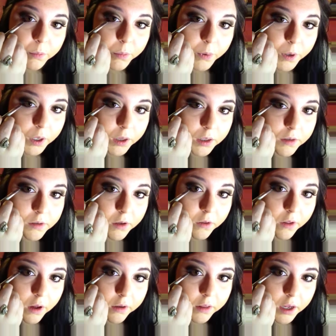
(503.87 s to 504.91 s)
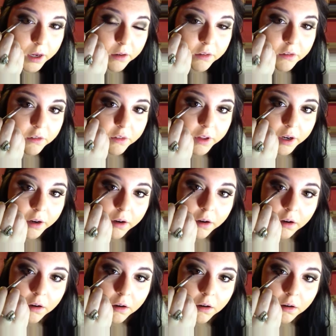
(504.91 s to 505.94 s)
bring this along the edge there.
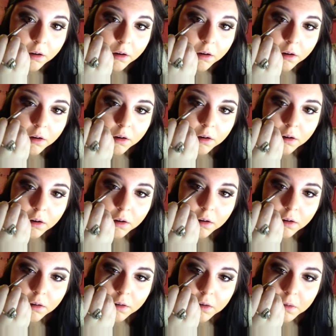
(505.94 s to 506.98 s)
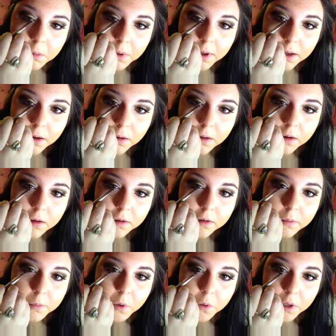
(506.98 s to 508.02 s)
Just make it a little
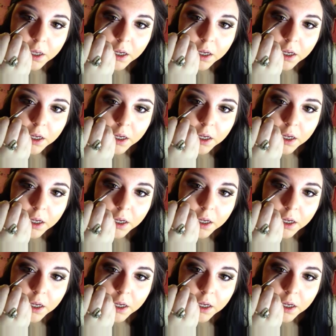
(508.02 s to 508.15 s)
smoky.